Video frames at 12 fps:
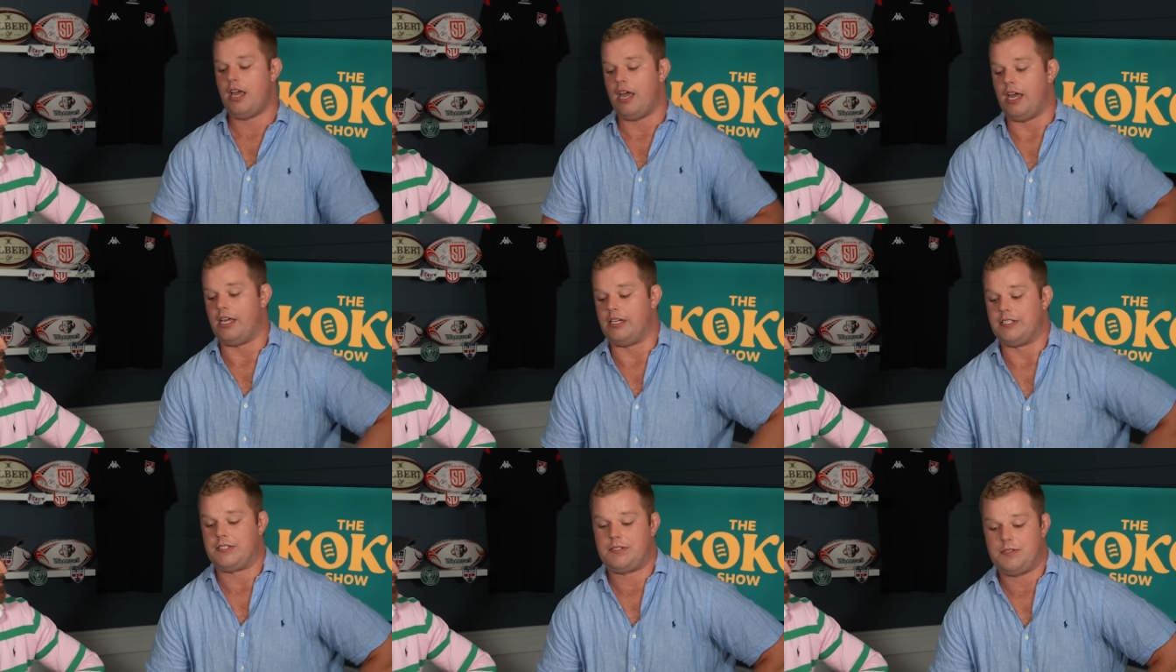
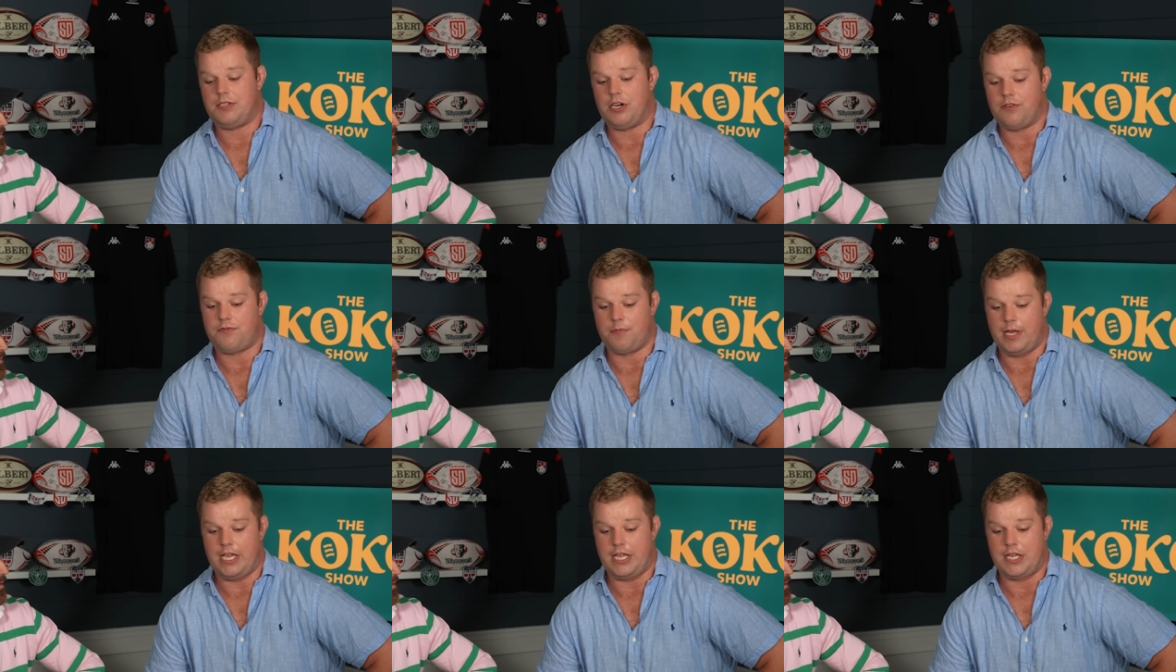And you know, for
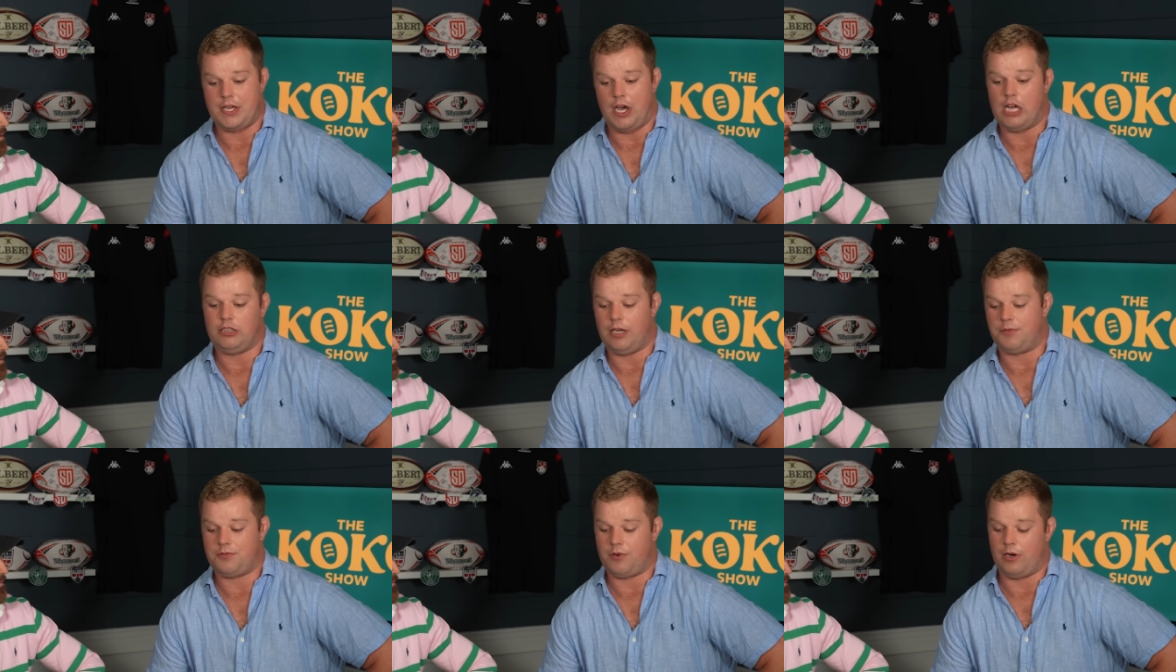me, I
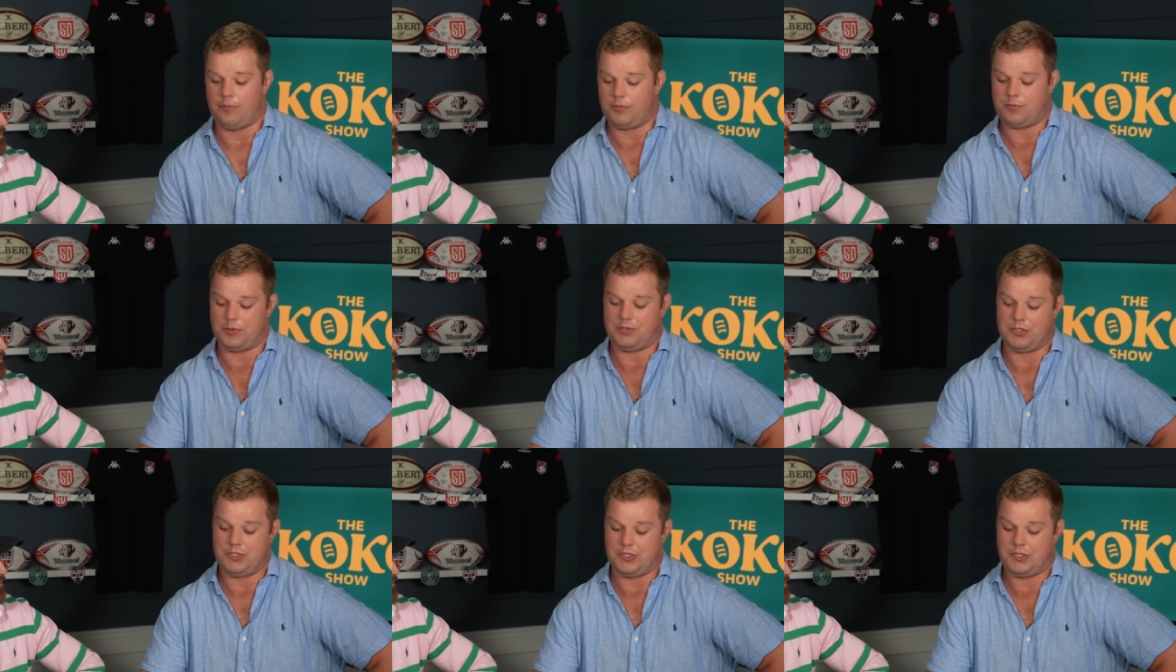love scrums
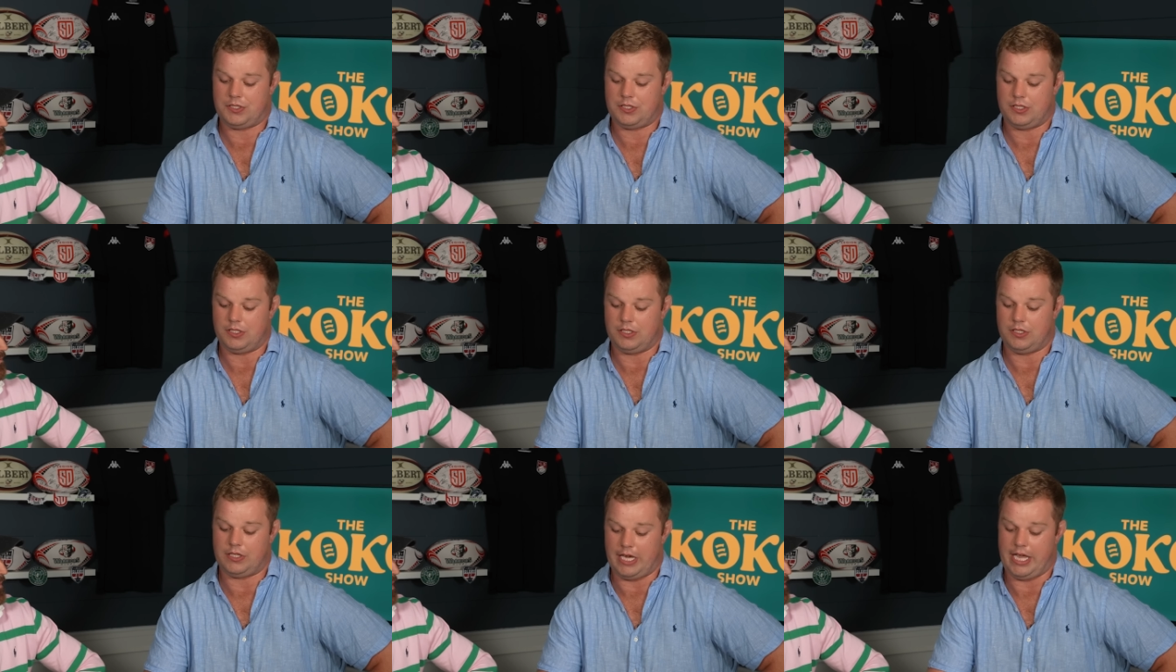because
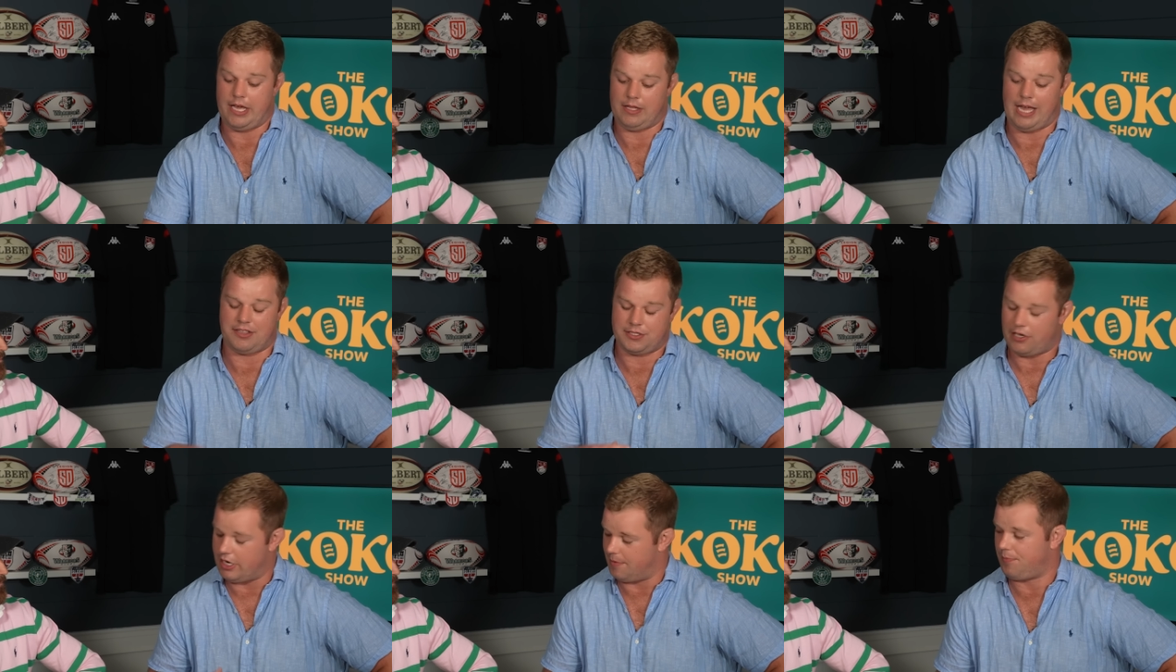they, as a
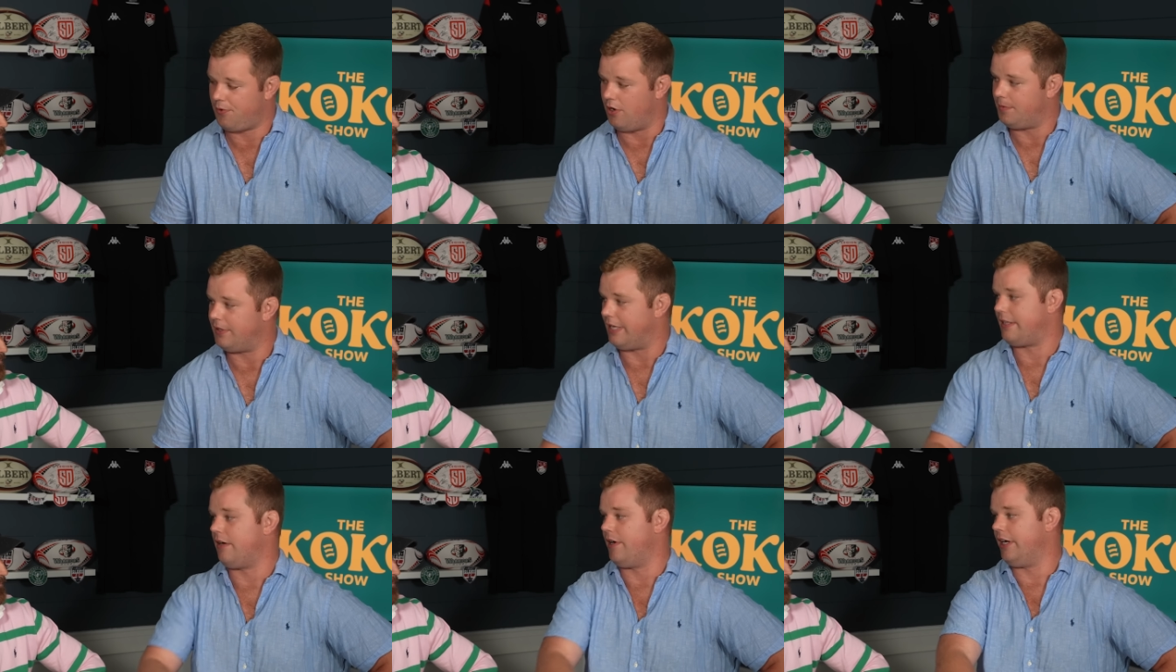tight prop,
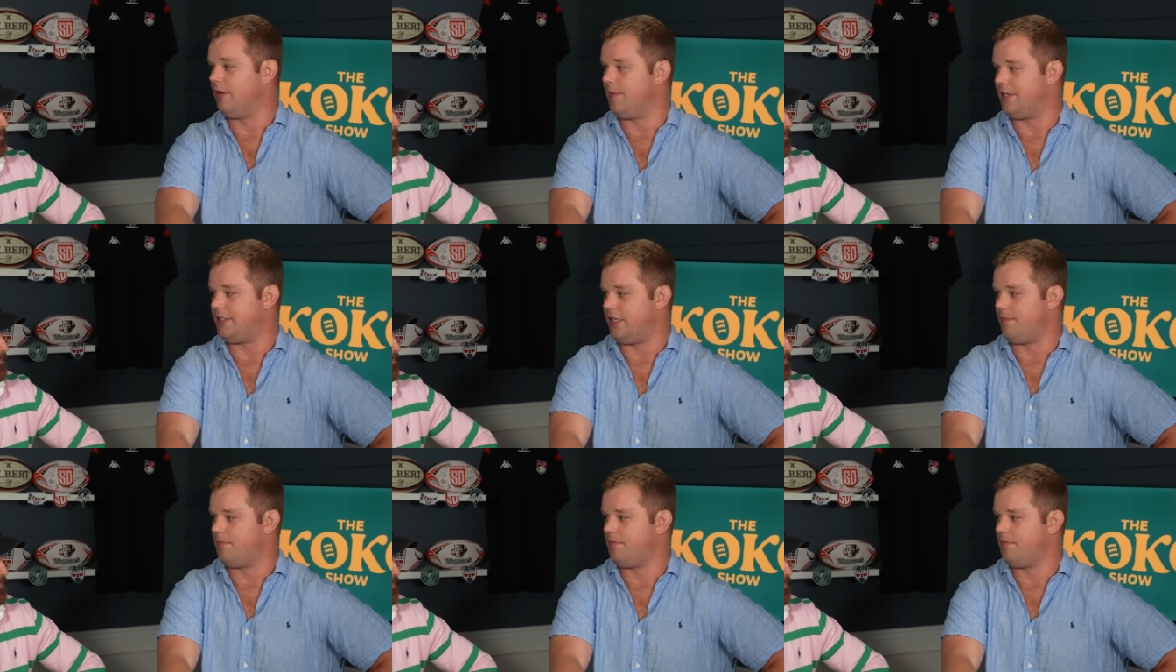that's how I help my team